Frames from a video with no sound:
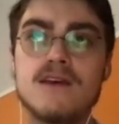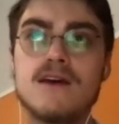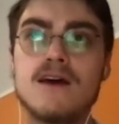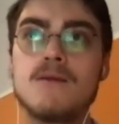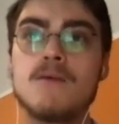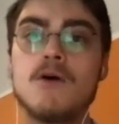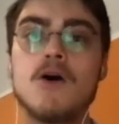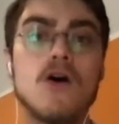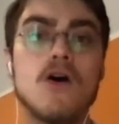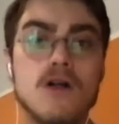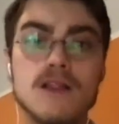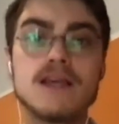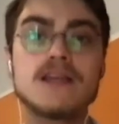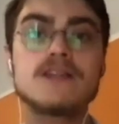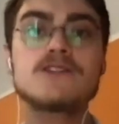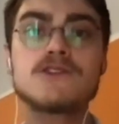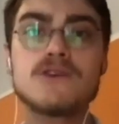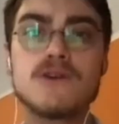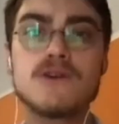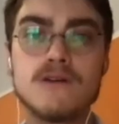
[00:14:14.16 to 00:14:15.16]
all
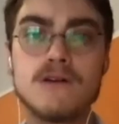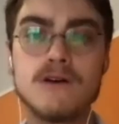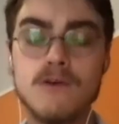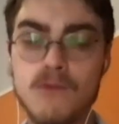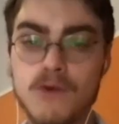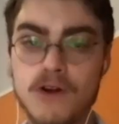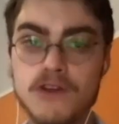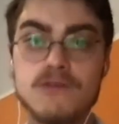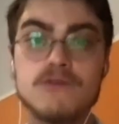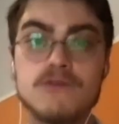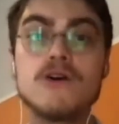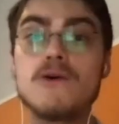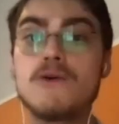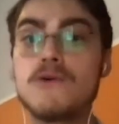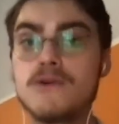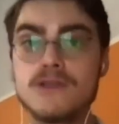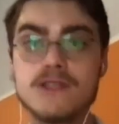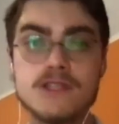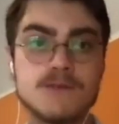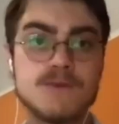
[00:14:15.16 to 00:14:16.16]
internal, where
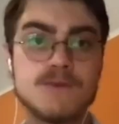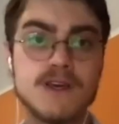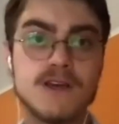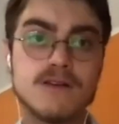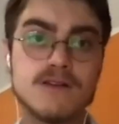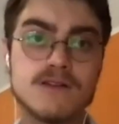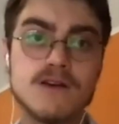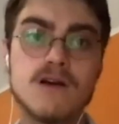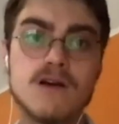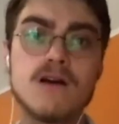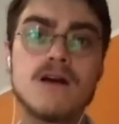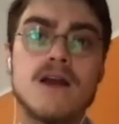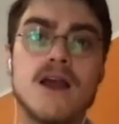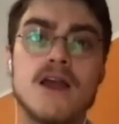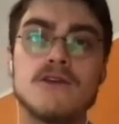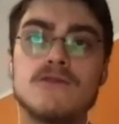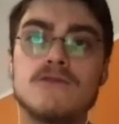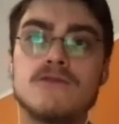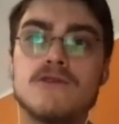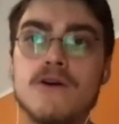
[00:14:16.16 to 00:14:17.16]
who the speakers are
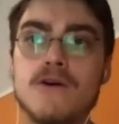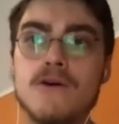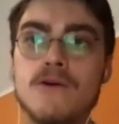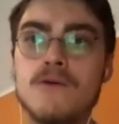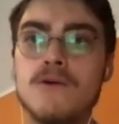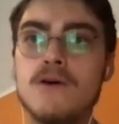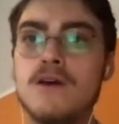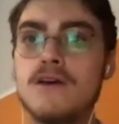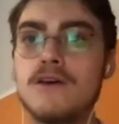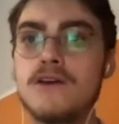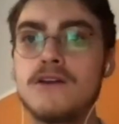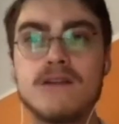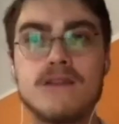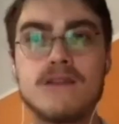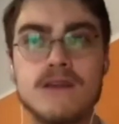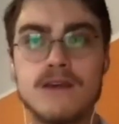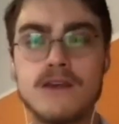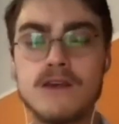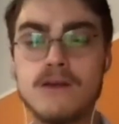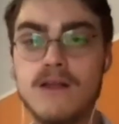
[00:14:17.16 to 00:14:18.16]
and
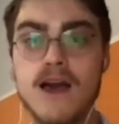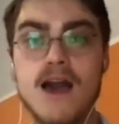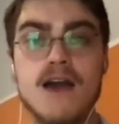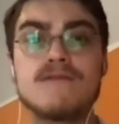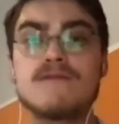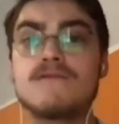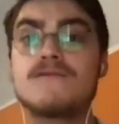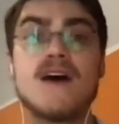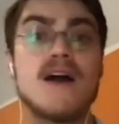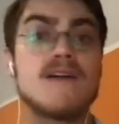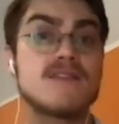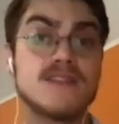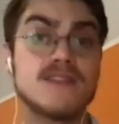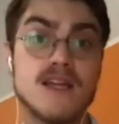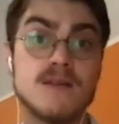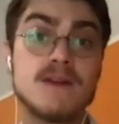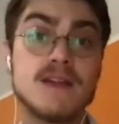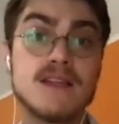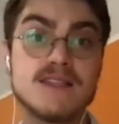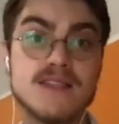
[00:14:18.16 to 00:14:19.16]
that you'll have them 5 or 10
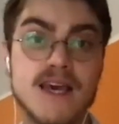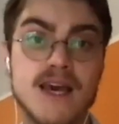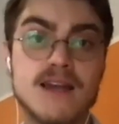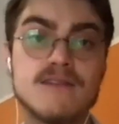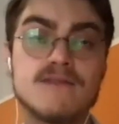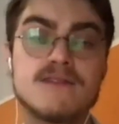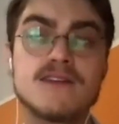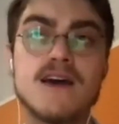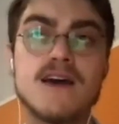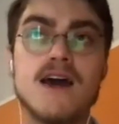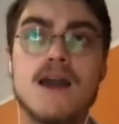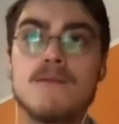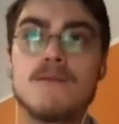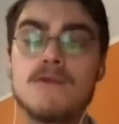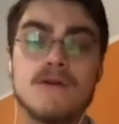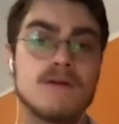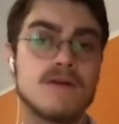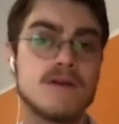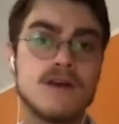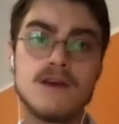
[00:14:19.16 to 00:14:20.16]
minutes ahead of time,
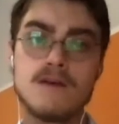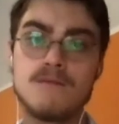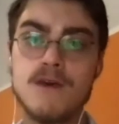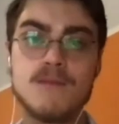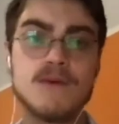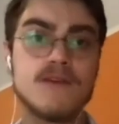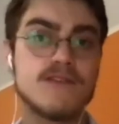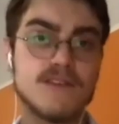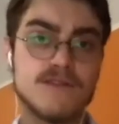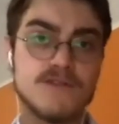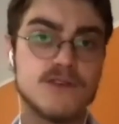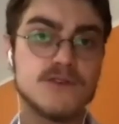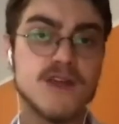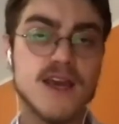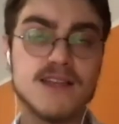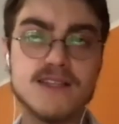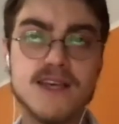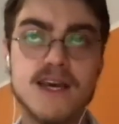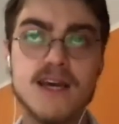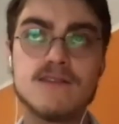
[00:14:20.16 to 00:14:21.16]
or maybe even a few
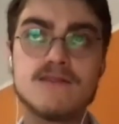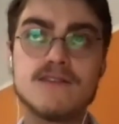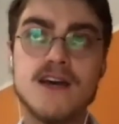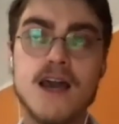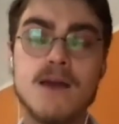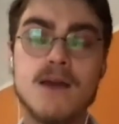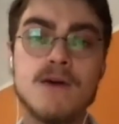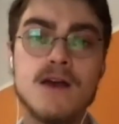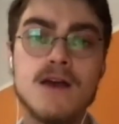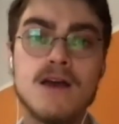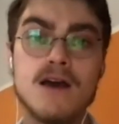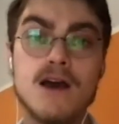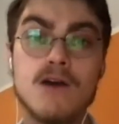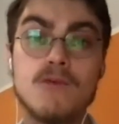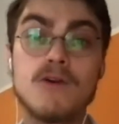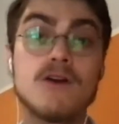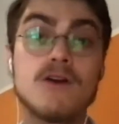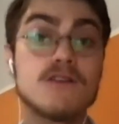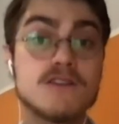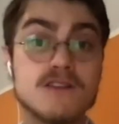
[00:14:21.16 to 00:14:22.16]
days ahead of time, a
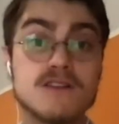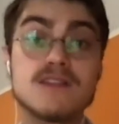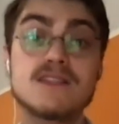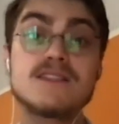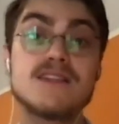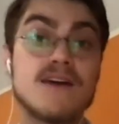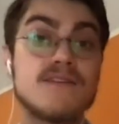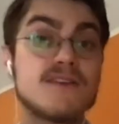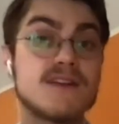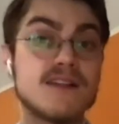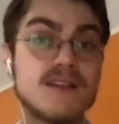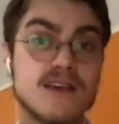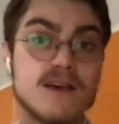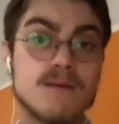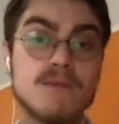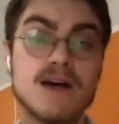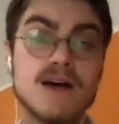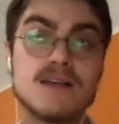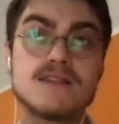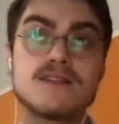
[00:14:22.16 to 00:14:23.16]
rehearsal is definitely a
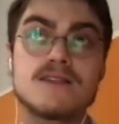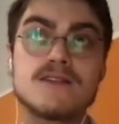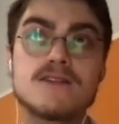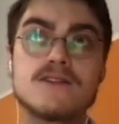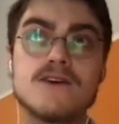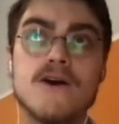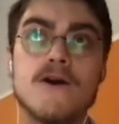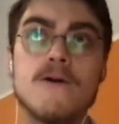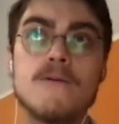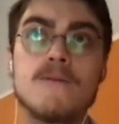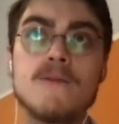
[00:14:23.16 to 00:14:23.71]
must. So